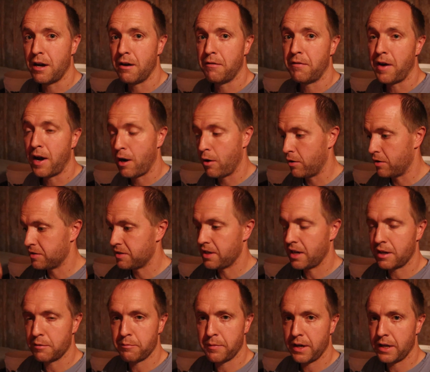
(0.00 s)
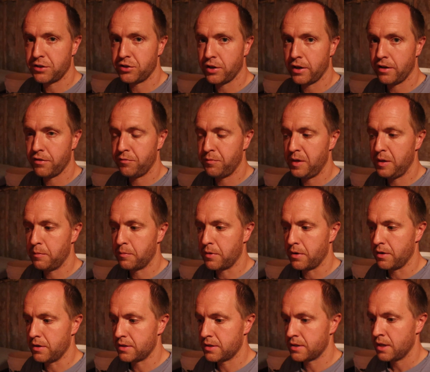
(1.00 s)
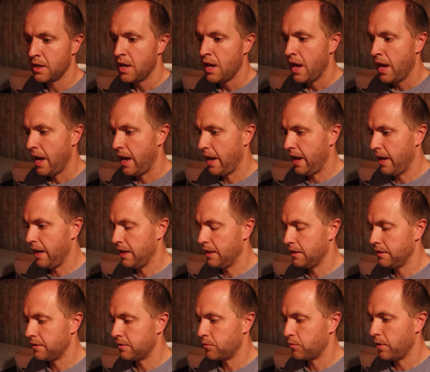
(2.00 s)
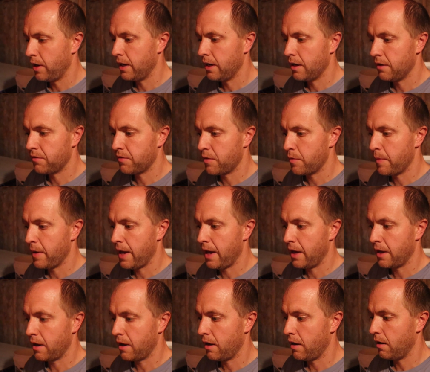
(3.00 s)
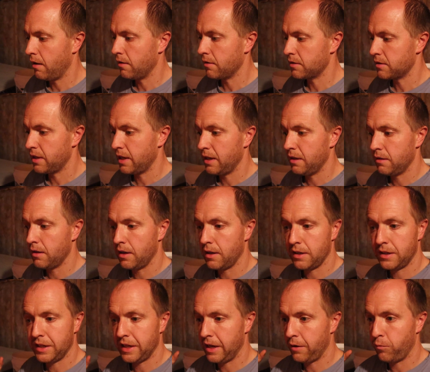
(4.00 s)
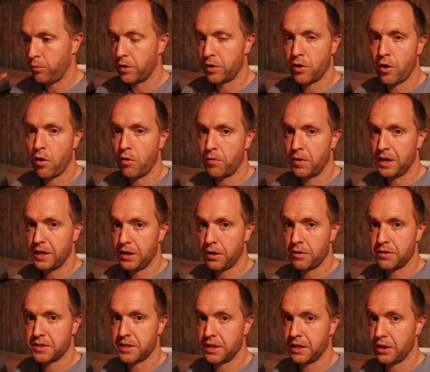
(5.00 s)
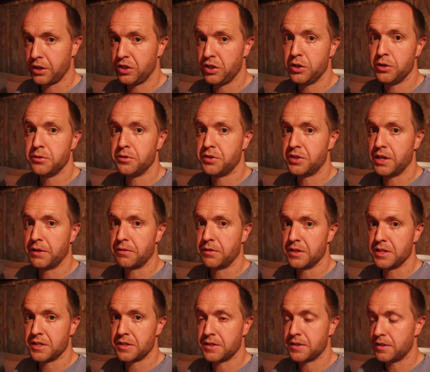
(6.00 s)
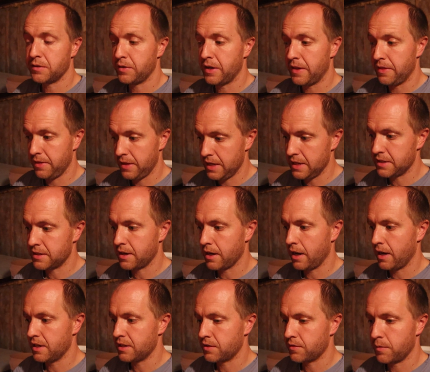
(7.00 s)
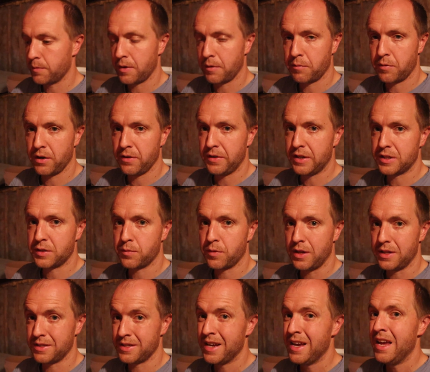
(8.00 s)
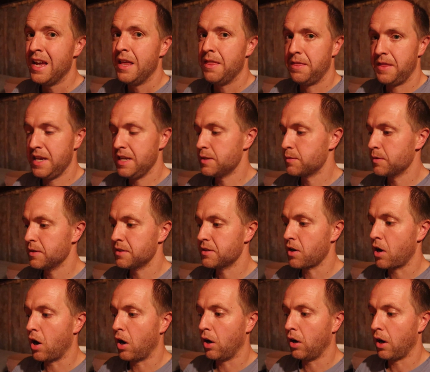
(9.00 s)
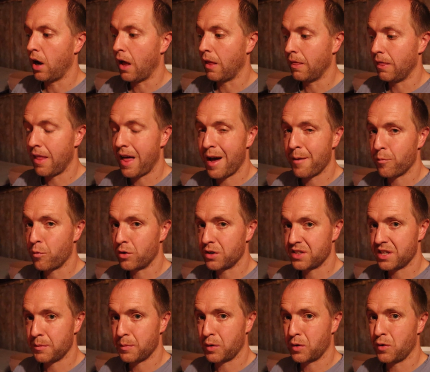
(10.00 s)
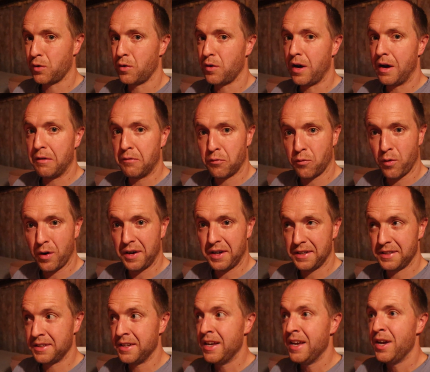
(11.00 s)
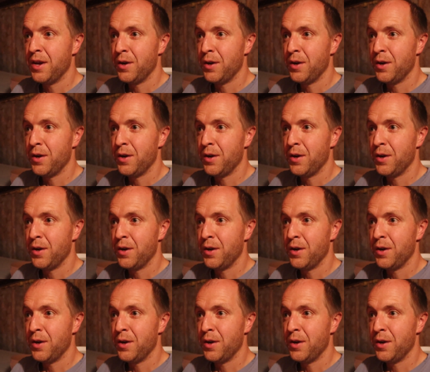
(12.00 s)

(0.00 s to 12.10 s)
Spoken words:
of our second batch of meat birds. And right off the bat, I'll say that we're already noticing a huge difference in these guys from our previous ones. These ones are a lot more typical of what